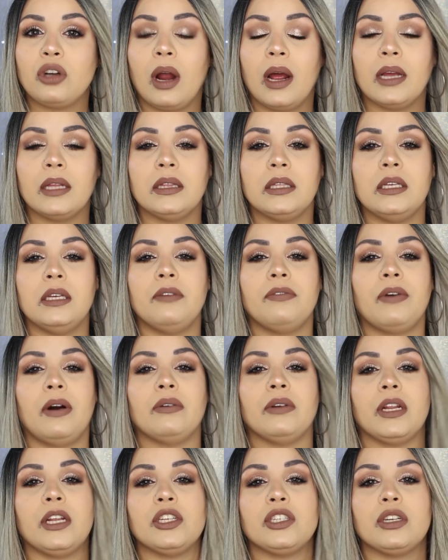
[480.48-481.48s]
tried the
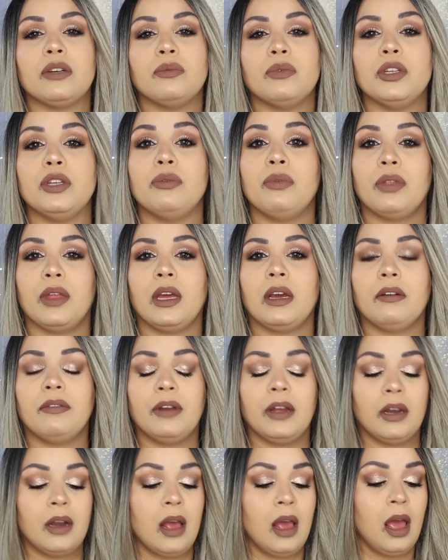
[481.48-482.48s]
foundation and what you think
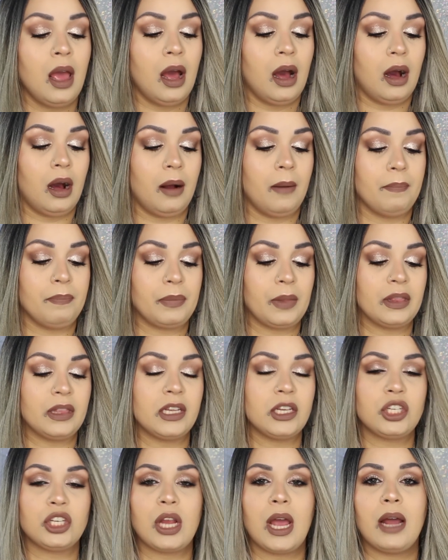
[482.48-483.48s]
of it.
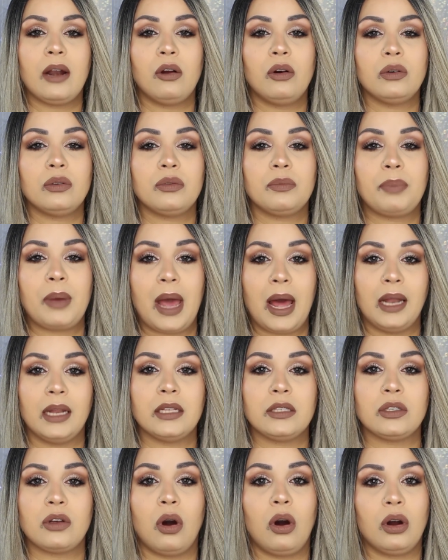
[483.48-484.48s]
The shadow
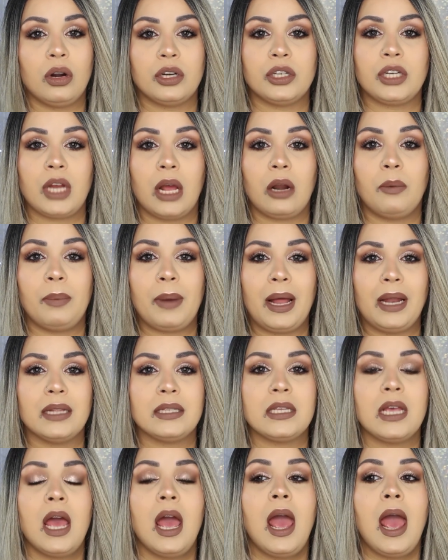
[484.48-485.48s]
palettes, all her shadow
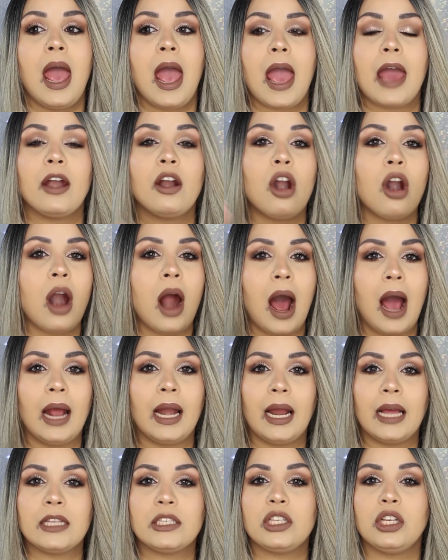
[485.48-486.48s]
palettes and her
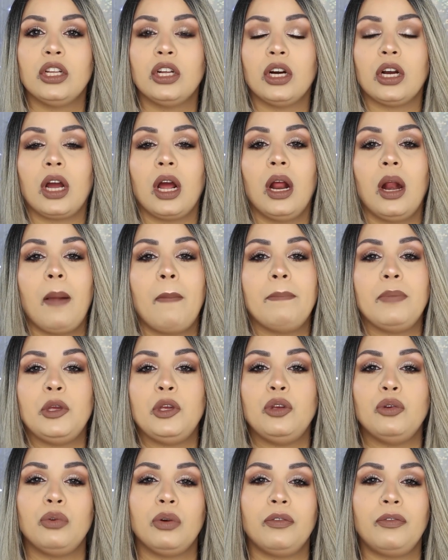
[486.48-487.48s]
highlights look
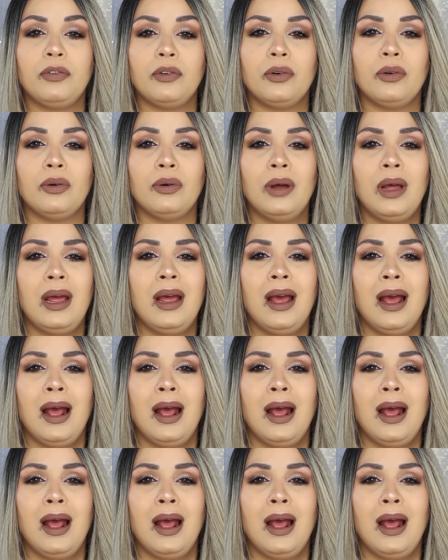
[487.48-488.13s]
beautiful,